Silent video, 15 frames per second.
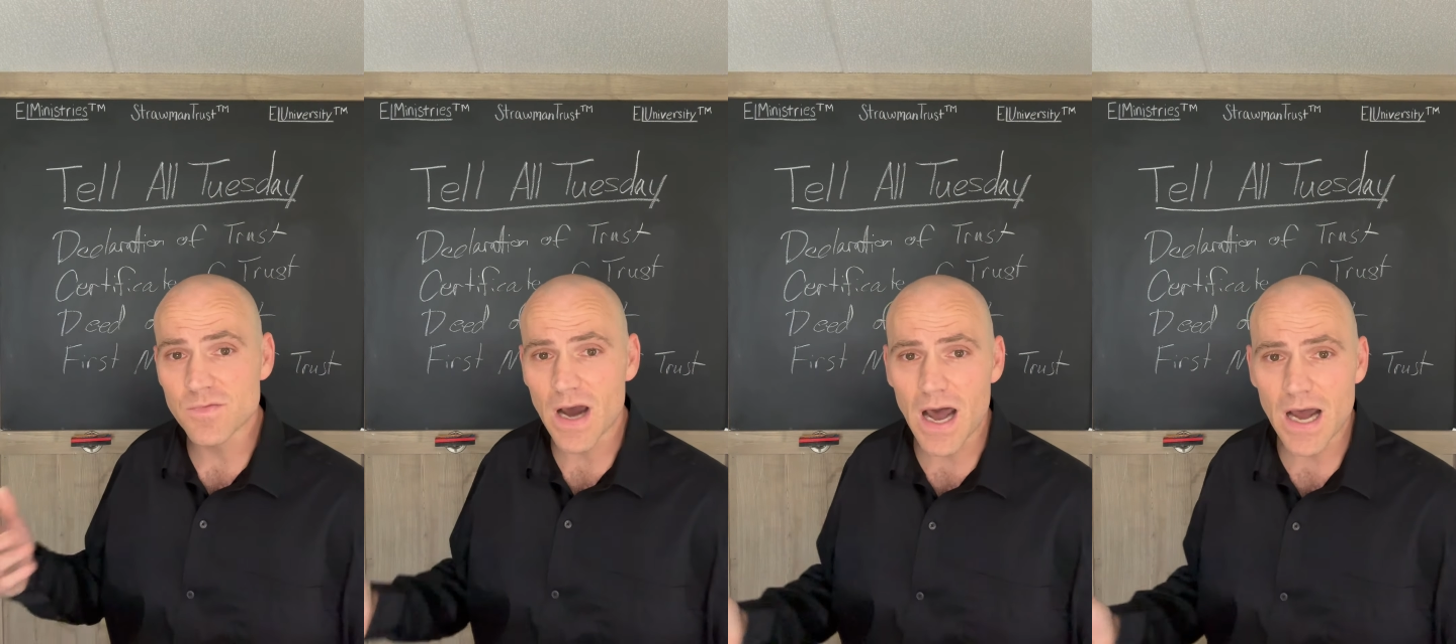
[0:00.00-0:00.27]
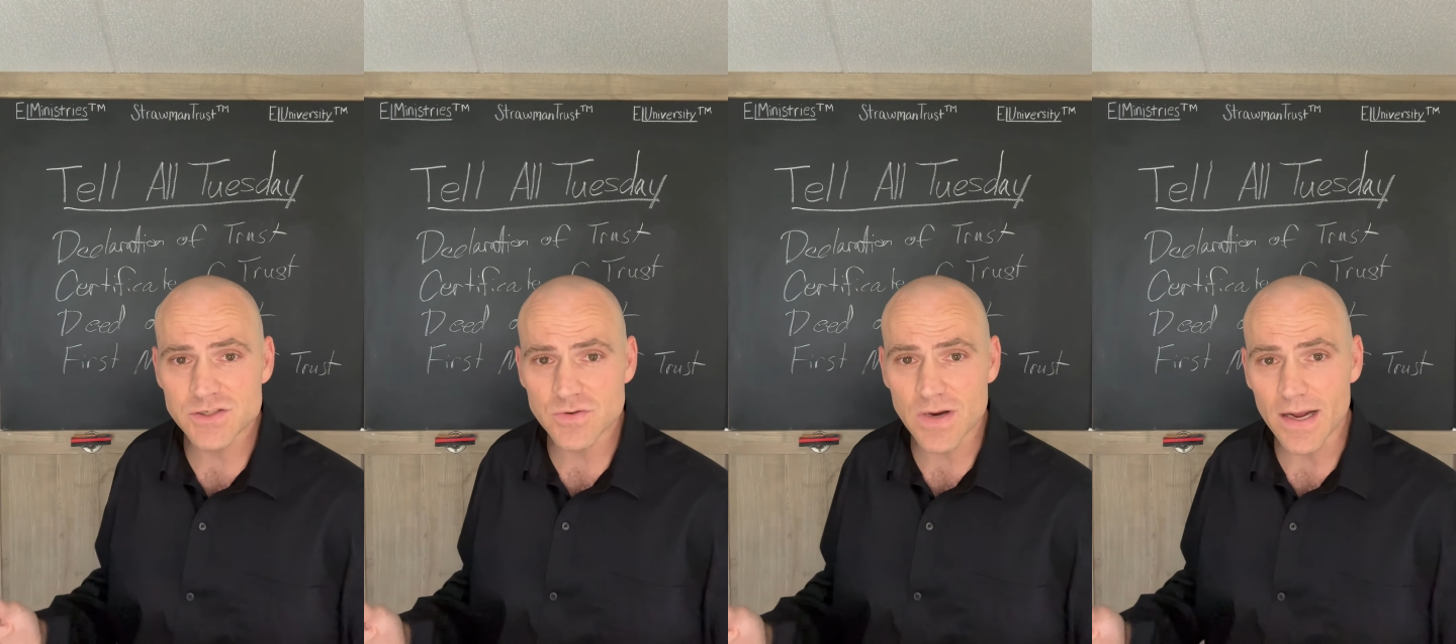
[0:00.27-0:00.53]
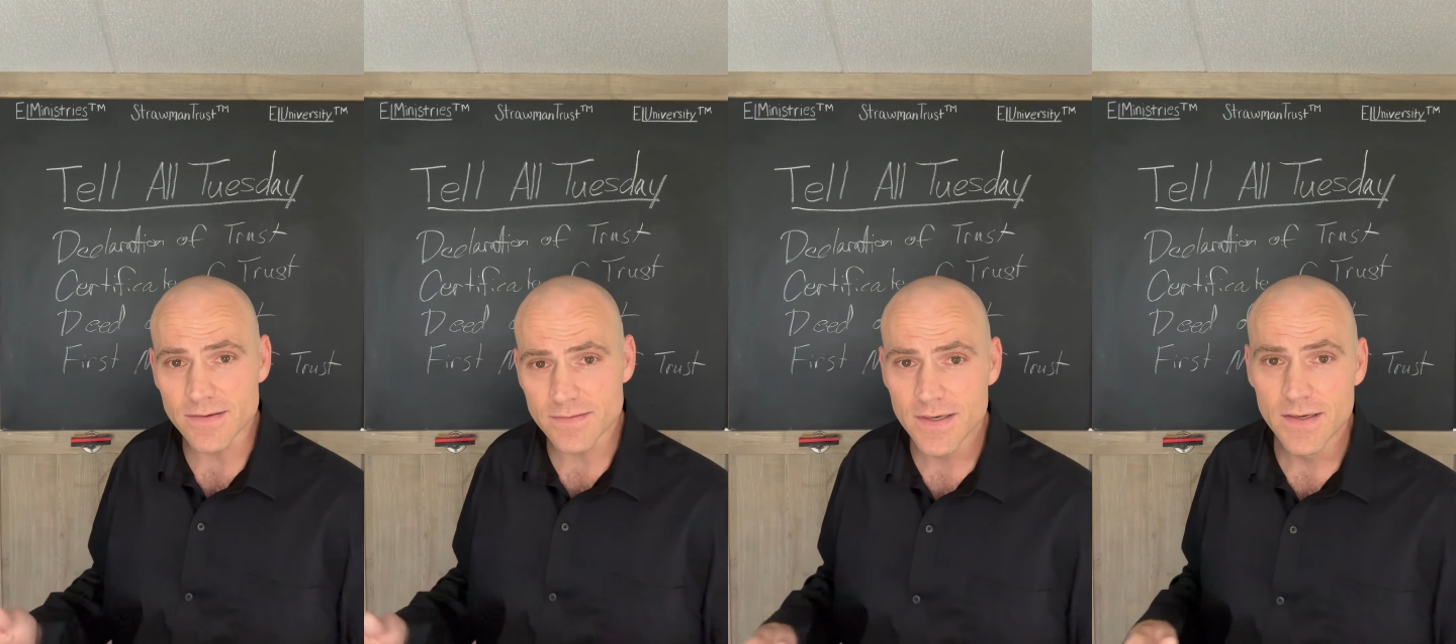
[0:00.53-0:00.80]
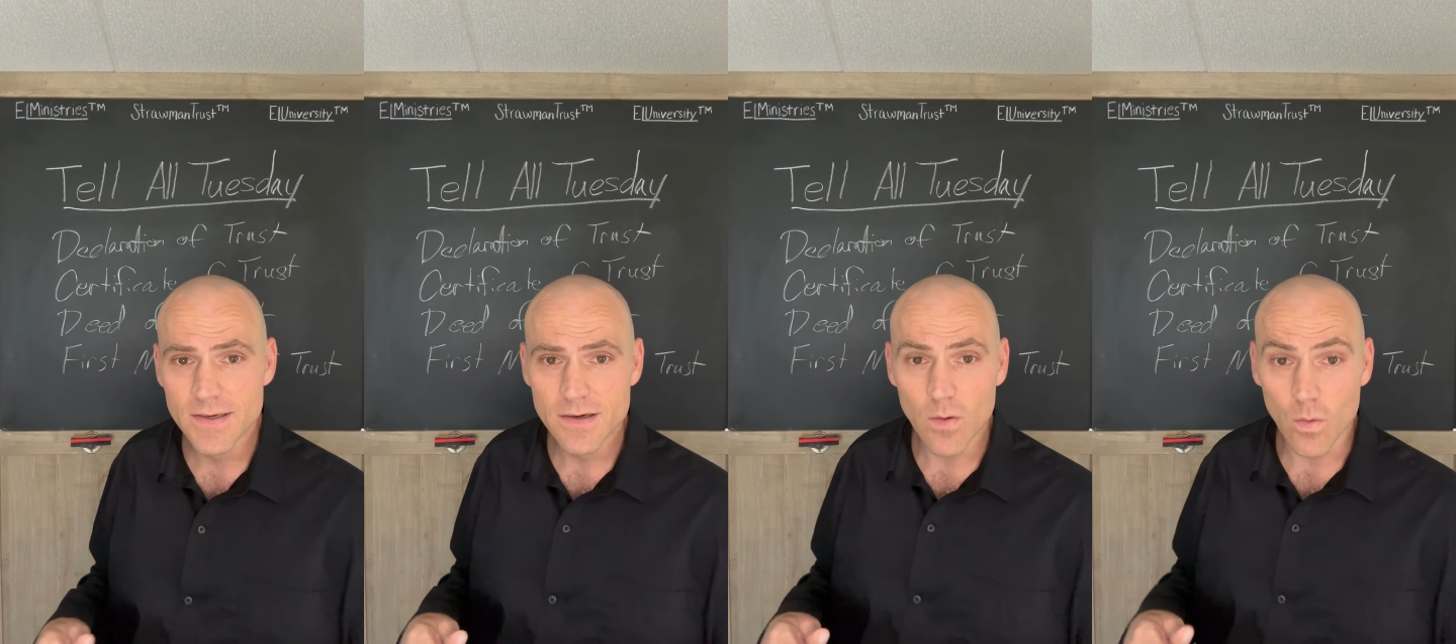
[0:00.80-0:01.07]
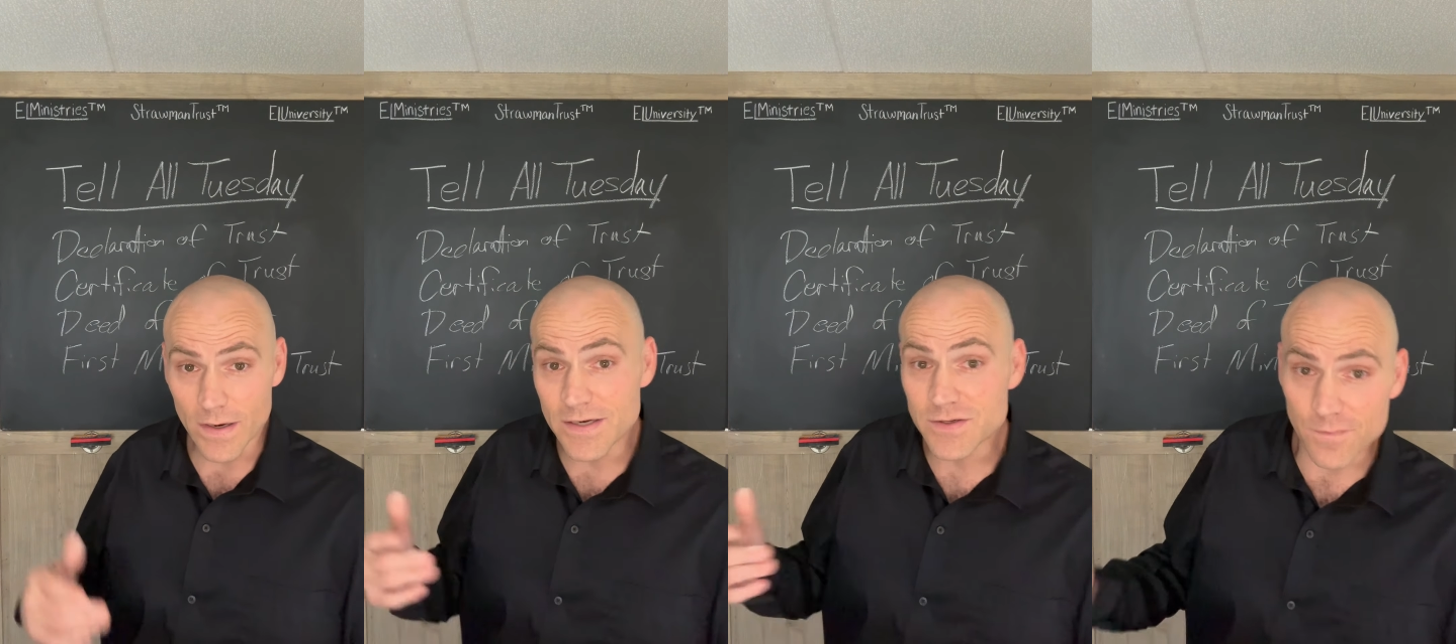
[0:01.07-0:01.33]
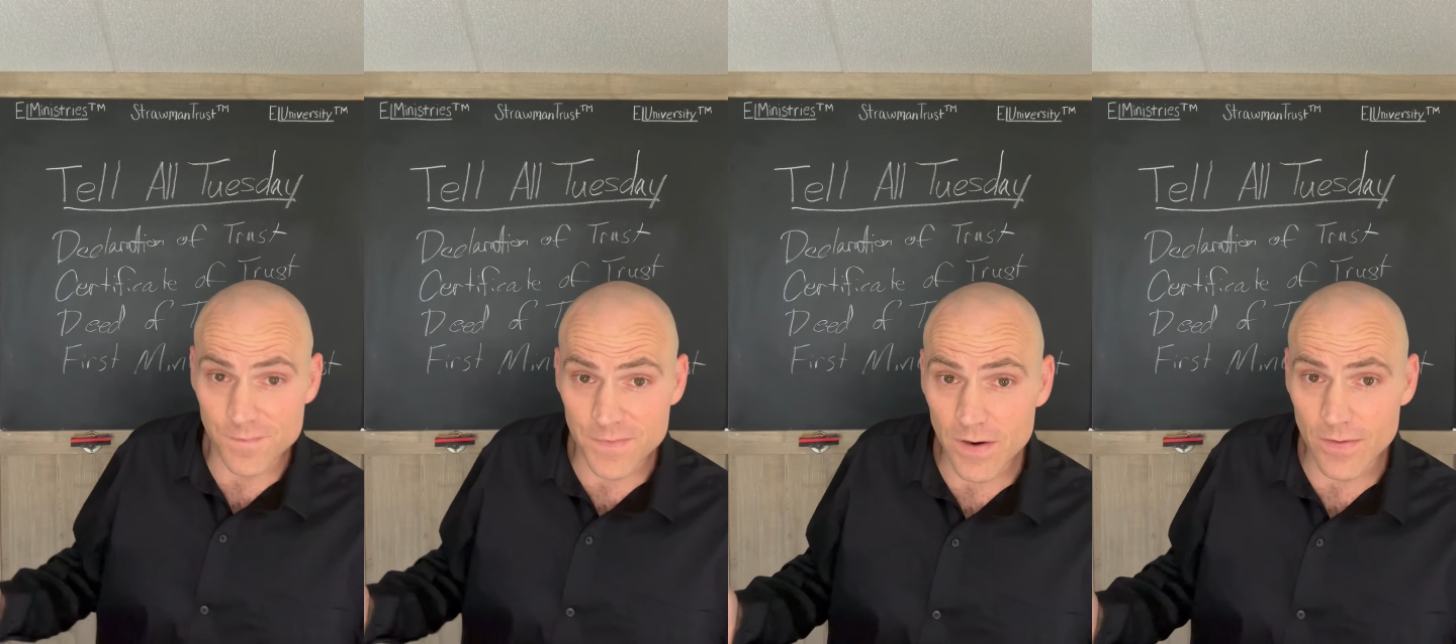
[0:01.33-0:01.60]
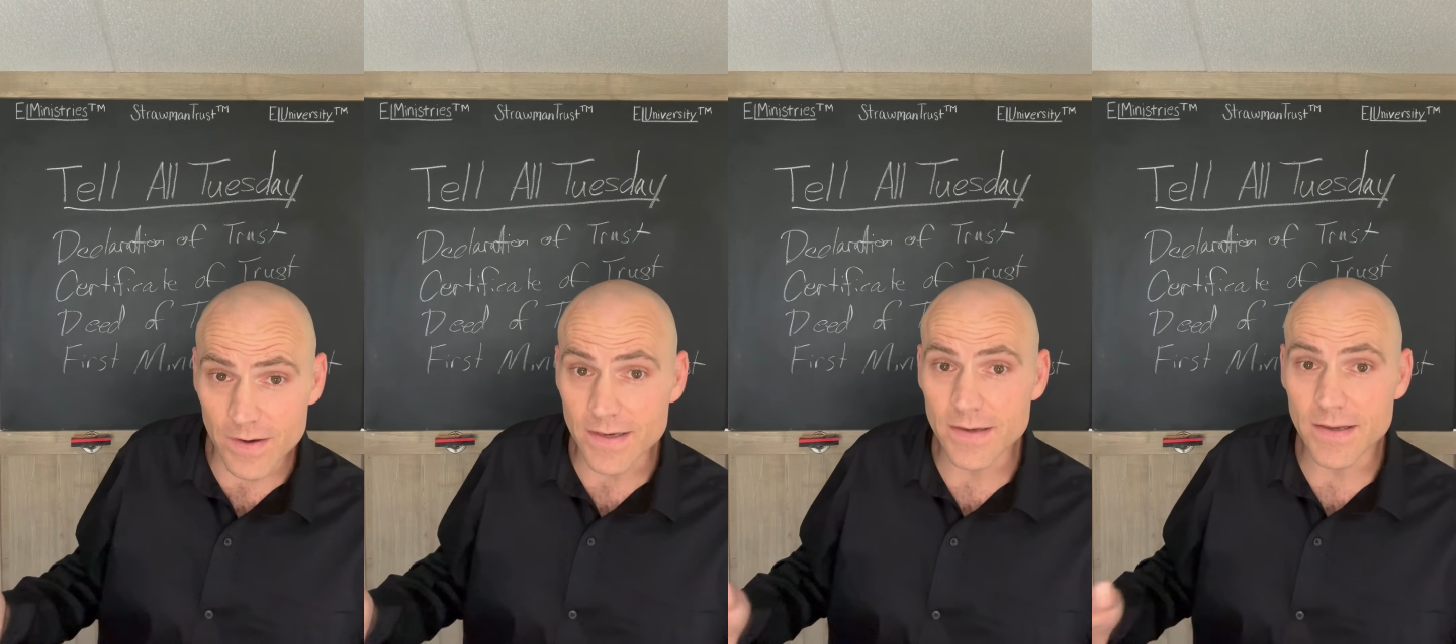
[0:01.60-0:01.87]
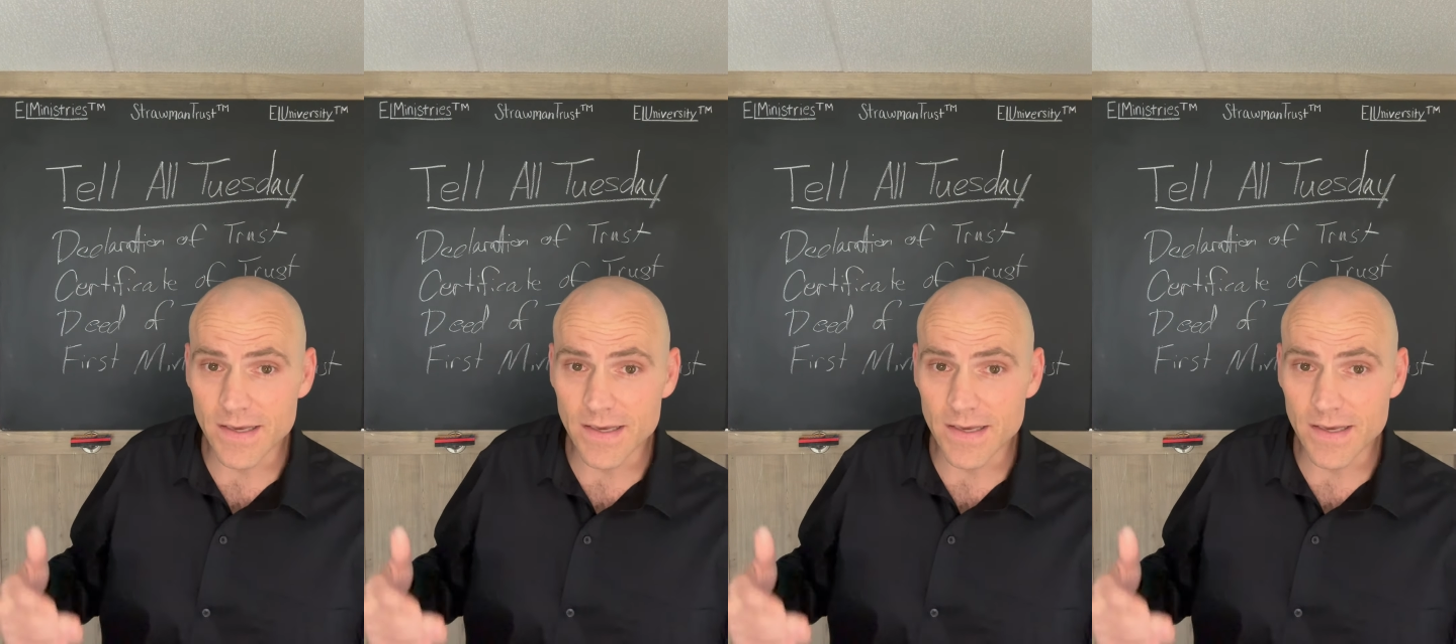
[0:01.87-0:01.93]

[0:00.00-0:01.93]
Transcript: contract or interfering,